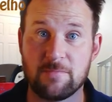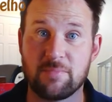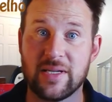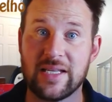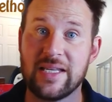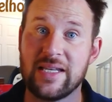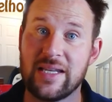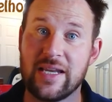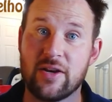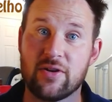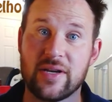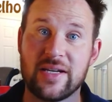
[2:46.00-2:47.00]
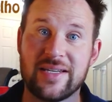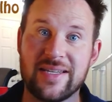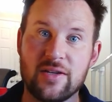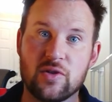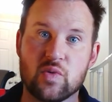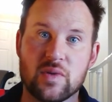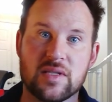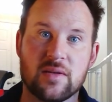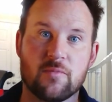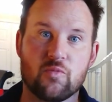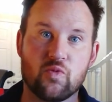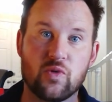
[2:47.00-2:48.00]
but in here he deals with
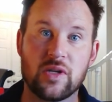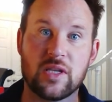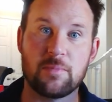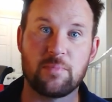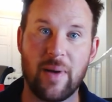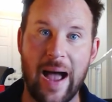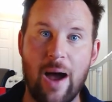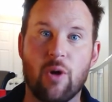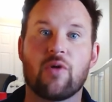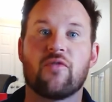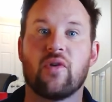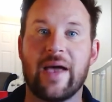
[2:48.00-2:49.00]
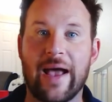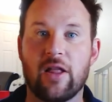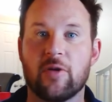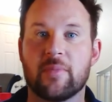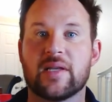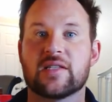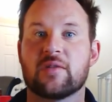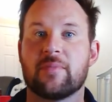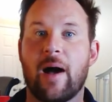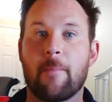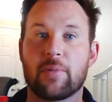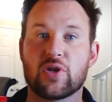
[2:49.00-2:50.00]
some really powerful elements
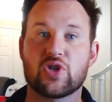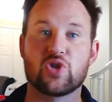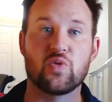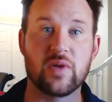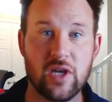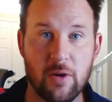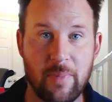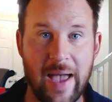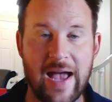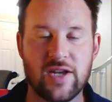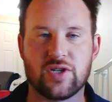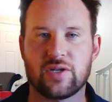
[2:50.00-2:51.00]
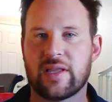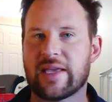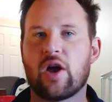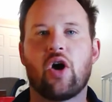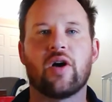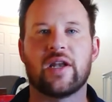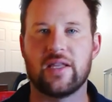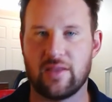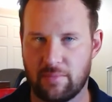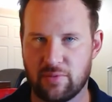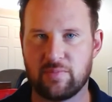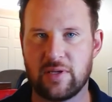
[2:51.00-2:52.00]
about pursuing your passion. They call it in
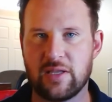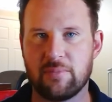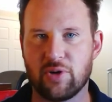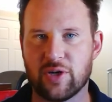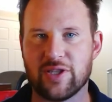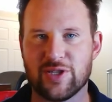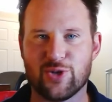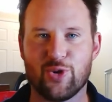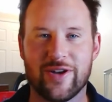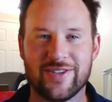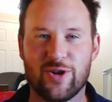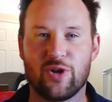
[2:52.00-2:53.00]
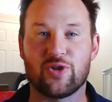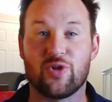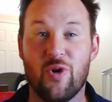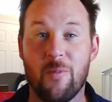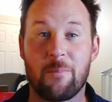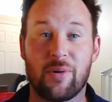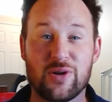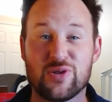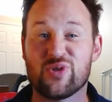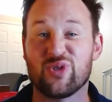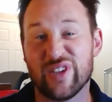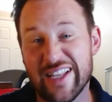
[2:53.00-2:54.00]
the book, in the story, it's called your own
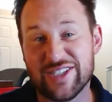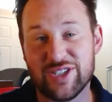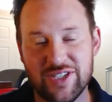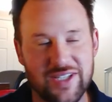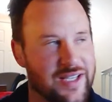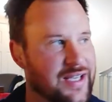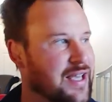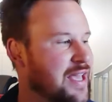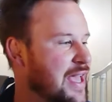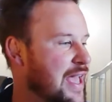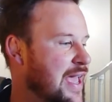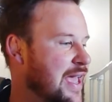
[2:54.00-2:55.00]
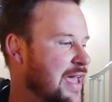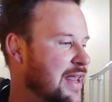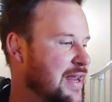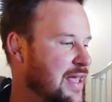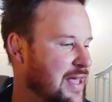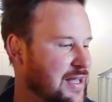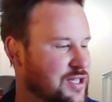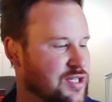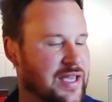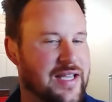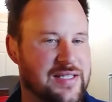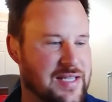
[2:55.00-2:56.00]
personal legend. And just
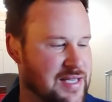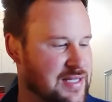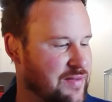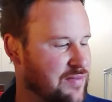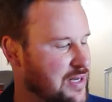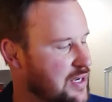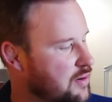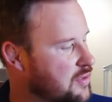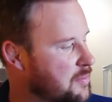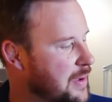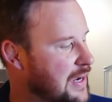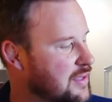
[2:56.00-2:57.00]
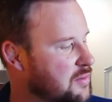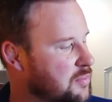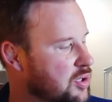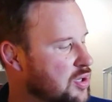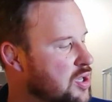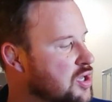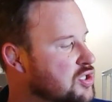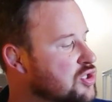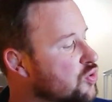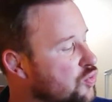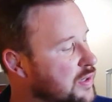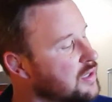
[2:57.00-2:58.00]
like it says, even here on the back of the book,
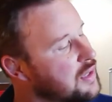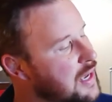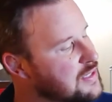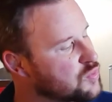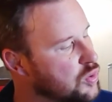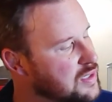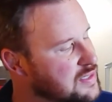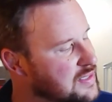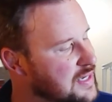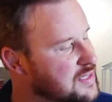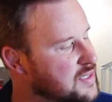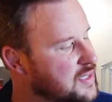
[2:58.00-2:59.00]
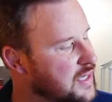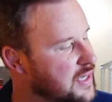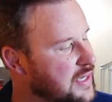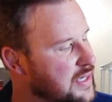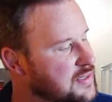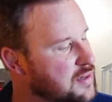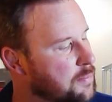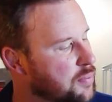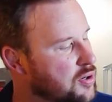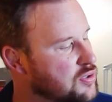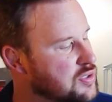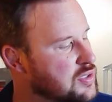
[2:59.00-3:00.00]
to realize one's destiny is a
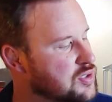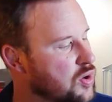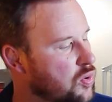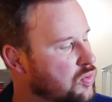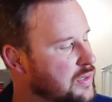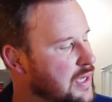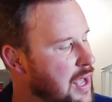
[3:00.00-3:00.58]
person's only